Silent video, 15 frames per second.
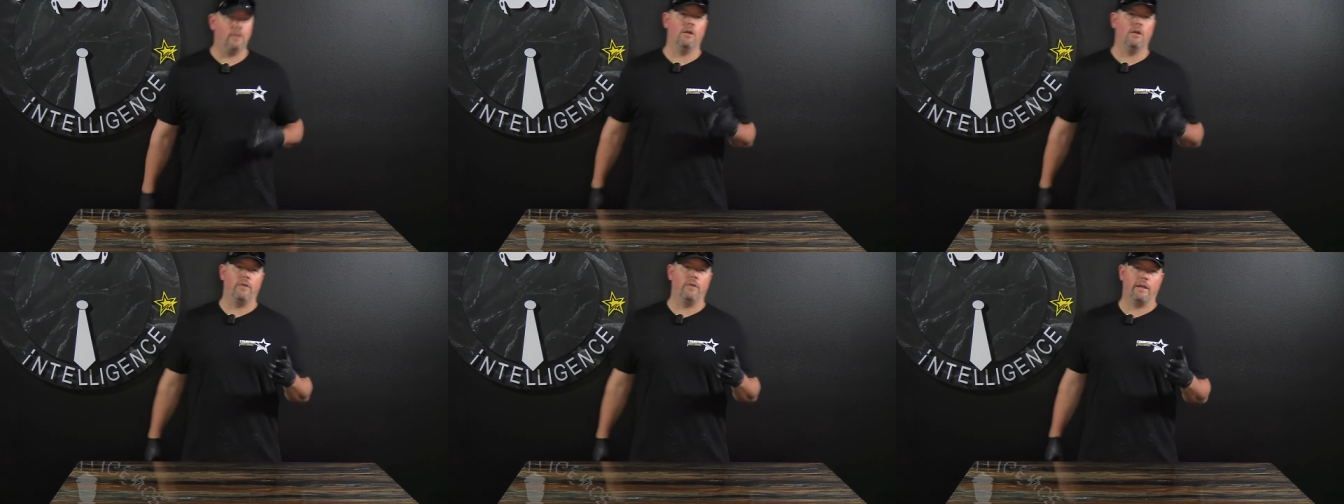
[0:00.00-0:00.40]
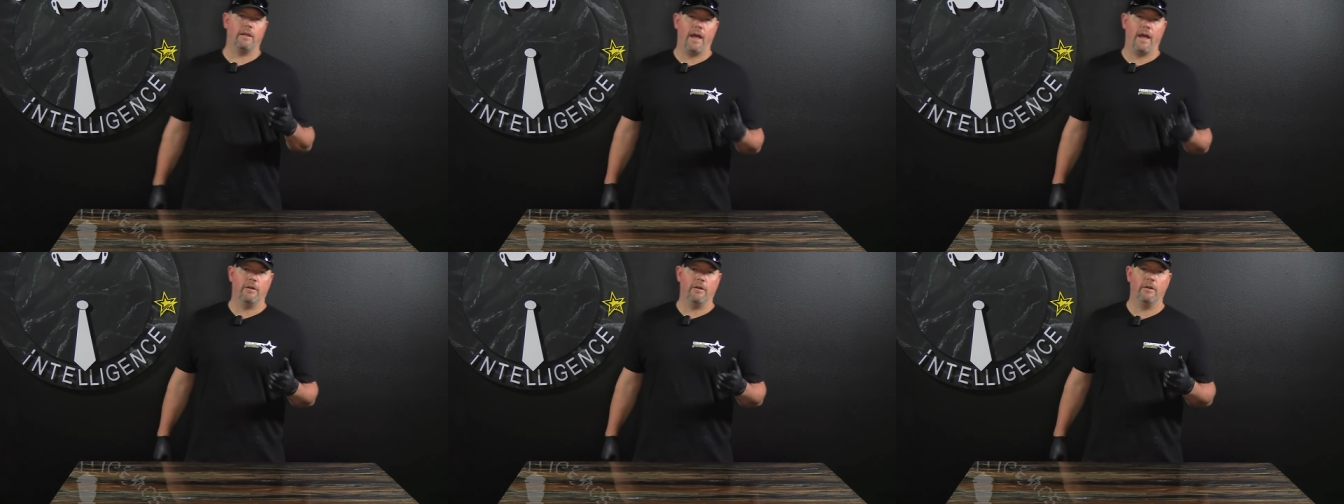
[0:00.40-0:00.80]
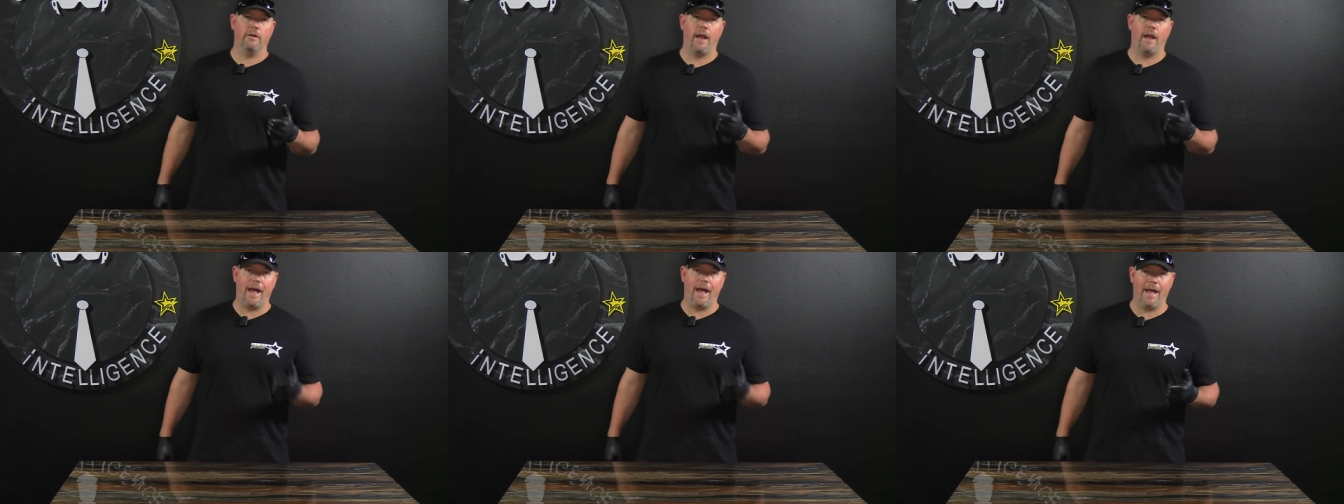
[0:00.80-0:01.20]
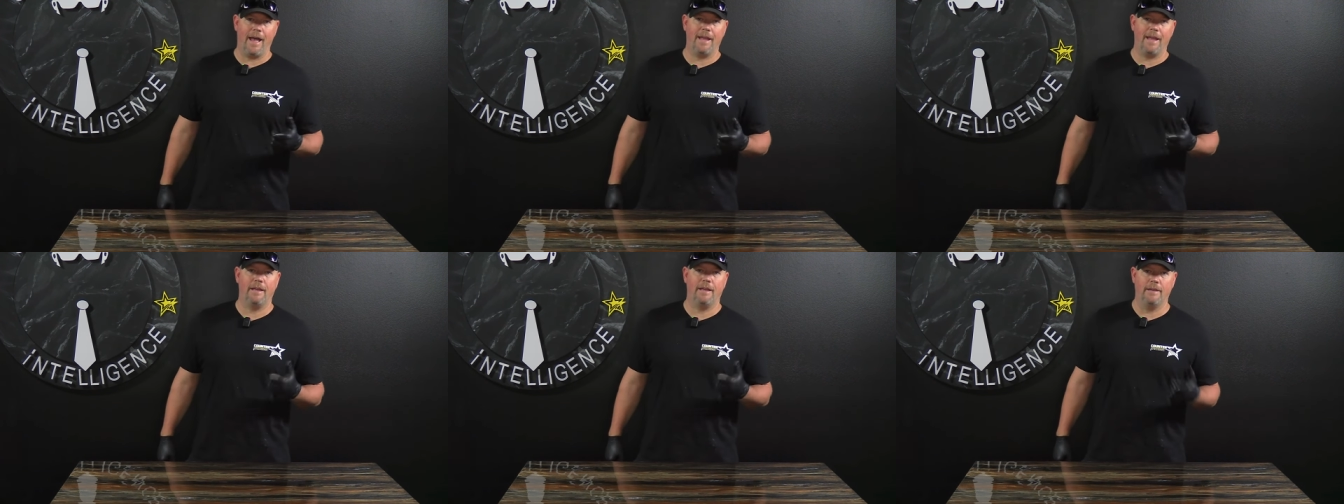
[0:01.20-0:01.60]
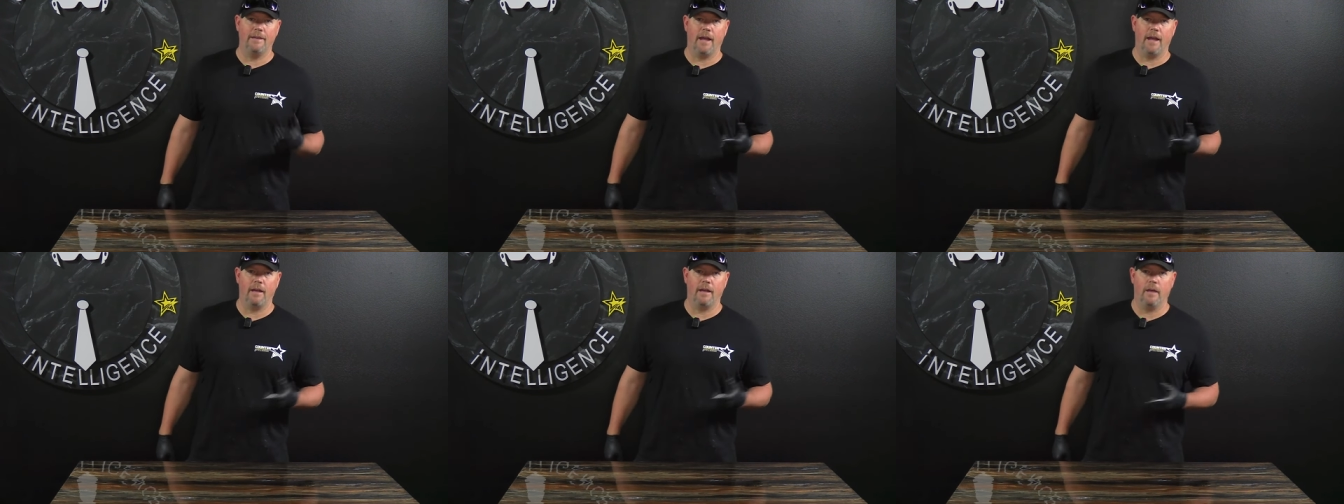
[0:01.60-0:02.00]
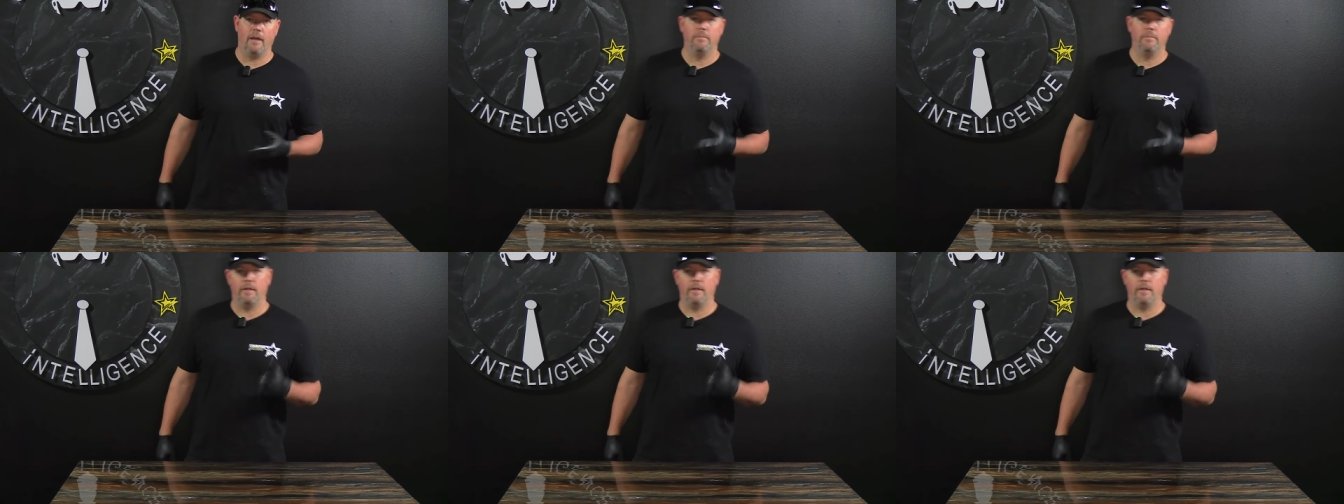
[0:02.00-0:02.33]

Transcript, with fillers: go to counteri.com.